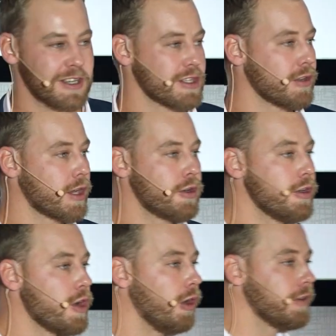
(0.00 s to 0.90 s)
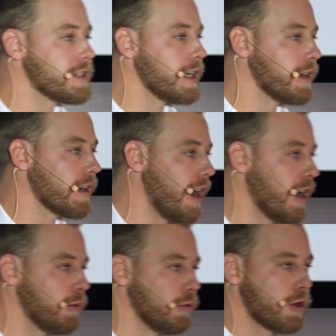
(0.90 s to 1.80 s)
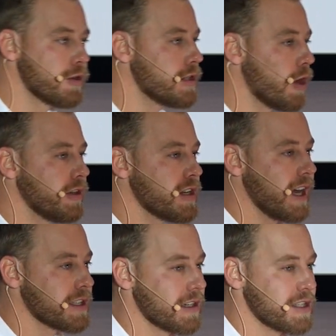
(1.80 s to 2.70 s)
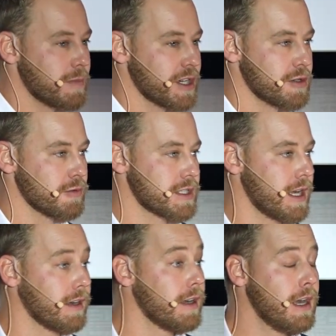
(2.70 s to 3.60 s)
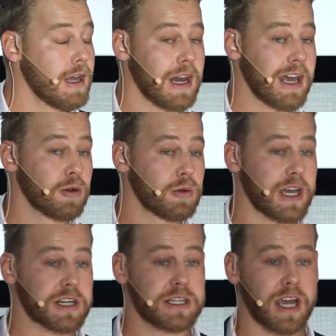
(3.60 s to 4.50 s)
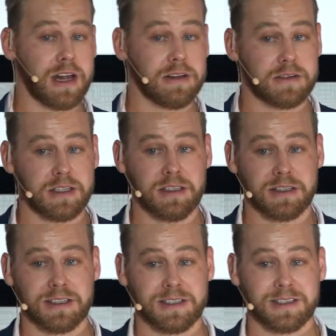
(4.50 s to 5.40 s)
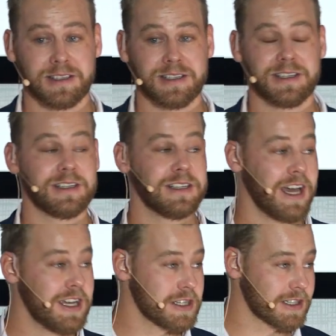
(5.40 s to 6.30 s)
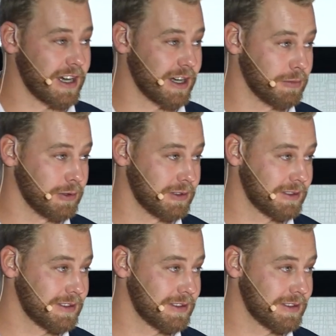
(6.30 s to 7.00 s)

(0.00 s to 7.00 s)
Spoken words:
So they couldn't hold the tenant liable because no exit inspection was done. Landlord actually held the agent liable.